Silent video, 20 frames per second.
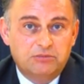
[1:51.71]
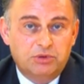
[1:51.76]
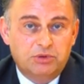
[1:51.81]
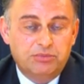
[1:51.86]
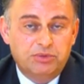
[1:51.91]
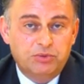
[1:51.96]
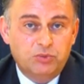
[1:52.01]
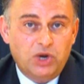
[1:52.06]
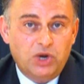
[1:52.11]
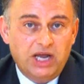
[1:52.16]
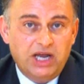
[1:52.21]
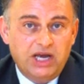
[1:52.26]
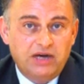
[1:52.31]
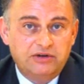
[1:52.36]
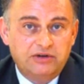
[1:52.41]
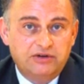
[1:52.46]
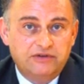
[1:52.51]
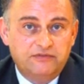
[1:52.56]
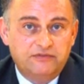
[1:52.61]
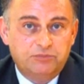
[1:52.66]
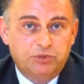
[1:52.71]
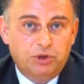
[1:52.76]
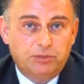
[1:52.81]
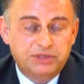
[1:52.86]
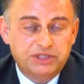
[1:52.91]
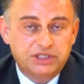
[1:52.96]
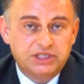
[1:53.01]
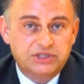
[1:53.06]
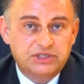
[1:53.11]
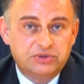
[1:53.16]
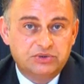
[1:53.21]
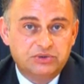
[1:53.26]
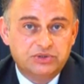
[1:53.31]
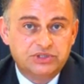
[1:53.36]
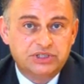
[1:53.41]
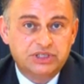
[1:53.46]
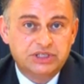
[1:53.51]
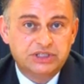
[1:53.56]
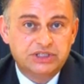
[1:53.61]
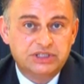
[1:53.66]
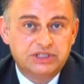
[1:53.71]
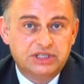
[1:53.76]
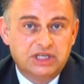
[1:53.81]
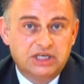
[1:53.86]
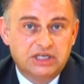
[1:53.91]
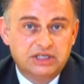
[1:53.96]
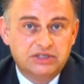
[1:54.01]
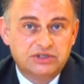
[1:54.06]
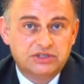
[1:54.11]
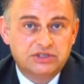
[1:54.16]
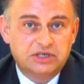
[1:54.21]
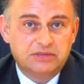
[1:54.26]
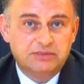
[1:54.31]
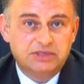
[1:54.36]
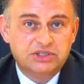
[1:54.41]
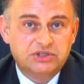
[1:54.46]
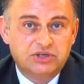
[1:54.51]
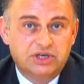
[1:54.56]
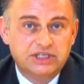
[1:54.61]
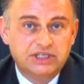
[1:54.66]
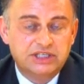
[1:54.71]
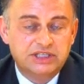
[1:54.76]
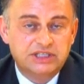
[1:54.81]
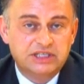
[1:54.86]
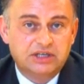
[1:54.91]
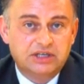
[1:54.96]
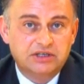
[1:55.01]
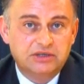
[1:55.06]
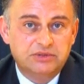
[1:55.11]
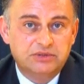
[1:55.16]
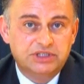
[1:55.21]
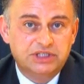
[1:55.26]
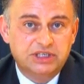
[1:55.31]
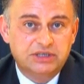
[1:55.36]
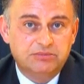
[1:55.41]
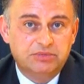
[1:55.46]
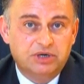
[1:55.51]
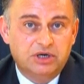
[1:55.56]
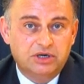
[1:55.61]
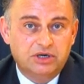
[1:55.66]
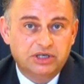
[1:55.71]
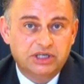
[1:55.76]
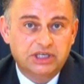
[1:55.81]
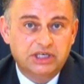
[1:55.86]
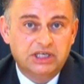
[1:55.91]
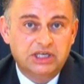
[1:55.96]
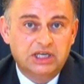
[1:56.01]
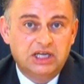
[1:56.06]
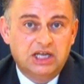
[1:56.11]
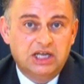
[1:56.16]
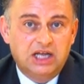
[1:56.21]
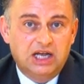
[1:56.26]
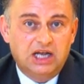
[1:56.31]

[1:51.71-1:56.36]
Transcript: but beware of property sources that are just going to be trying to sell you a cheap bargain.